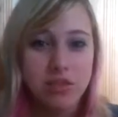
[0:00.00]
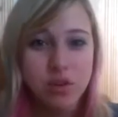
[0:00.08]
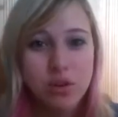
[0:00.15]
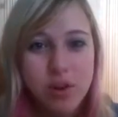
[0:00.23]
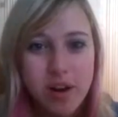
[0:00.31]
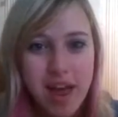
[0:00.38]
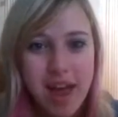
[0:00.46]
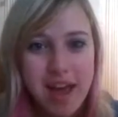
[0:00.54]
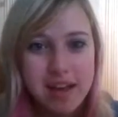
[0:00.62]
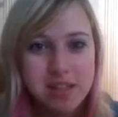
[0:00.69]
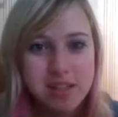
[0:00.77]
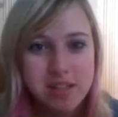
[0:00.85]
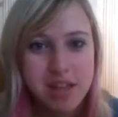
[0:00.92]

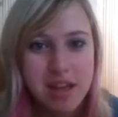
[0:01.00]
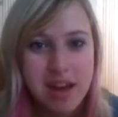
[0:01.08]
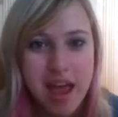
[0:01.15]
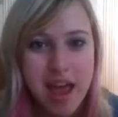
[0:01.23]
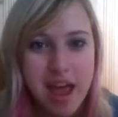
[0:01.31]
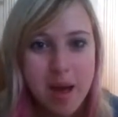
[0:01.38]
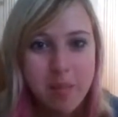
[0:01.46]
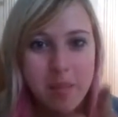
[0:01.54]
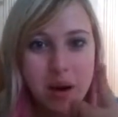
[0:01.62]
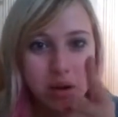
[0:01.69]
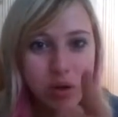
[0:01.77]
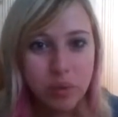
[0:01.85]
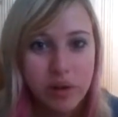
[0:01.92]
eggs and
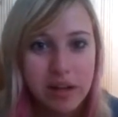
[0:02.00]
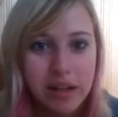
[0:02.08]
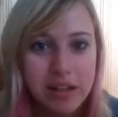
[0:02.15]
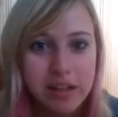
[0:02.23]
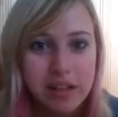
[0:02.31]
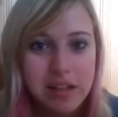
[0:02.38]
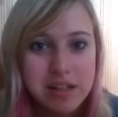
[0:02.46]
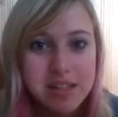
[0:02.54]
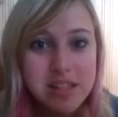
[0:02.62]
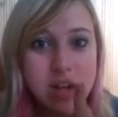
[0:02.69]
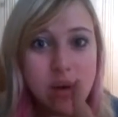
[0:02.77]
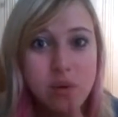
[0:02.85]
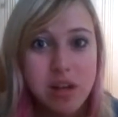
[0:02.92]
ham are green,
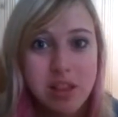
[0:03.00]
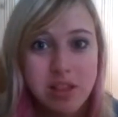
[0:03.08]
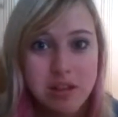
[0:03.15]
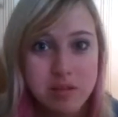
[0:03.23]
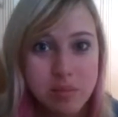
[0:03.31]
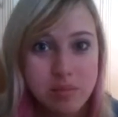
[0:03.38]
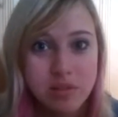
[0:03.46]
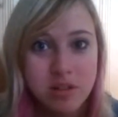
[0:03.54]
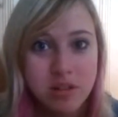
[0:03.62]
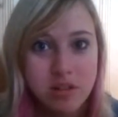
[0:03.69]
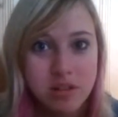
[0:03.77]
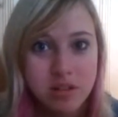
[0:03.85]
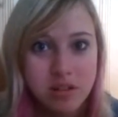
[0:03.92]
don't eat them.
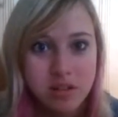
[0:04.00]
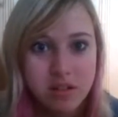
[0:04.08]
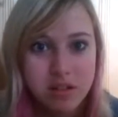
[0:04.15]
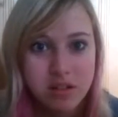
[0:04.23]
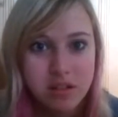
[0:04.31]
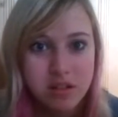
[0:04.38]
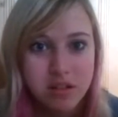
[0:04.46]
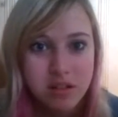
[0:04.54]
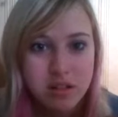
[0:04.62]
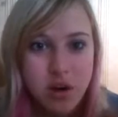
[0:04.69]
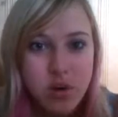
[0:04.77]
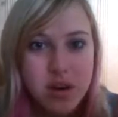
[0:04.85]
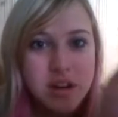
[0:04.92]

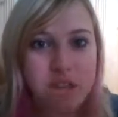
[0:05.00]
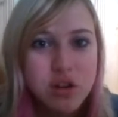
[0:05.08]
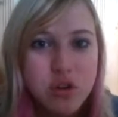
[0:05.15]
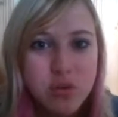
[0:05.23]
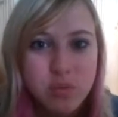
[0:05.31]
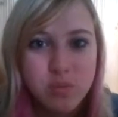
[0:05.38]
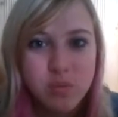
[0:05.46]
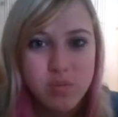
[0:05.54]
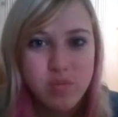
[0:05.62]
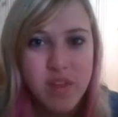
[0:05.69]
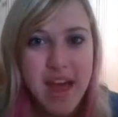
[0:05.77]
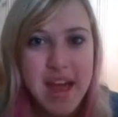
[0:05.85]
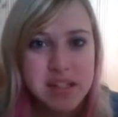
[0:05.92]
Go get a new
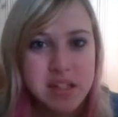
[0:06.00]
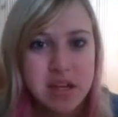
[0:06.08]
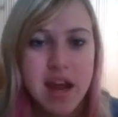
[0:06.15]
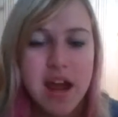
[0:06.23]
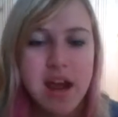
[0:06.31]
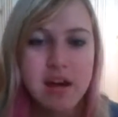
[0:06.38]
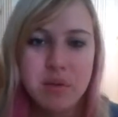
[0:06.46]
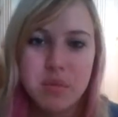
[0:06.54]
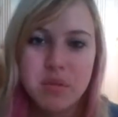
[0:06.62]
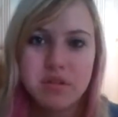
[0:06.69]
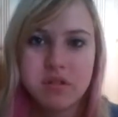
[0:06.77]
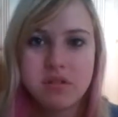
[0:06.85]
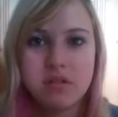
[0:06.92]
eggs and
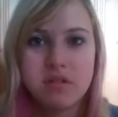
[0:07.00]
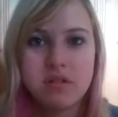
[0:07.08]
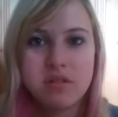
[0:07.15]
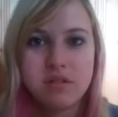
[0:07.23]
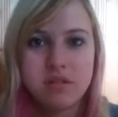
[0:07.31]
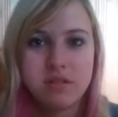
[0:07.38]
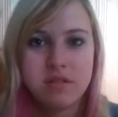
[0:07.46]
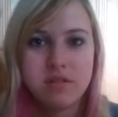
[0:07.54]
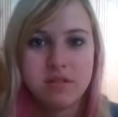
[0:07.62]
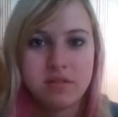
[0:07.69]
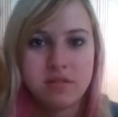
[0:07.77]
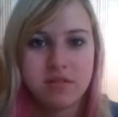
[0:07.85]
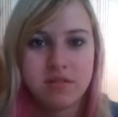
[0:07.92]

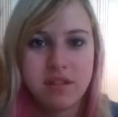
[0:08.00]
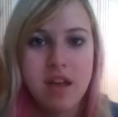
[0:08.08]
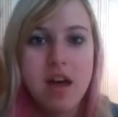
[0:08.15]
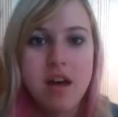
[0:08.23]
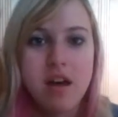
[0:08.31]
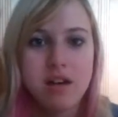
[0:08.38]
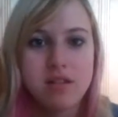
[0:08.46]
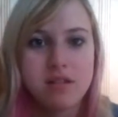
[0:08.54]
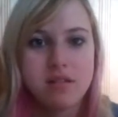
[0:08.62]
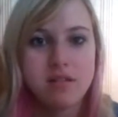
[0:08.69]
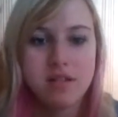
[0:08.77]
ham. Yeah.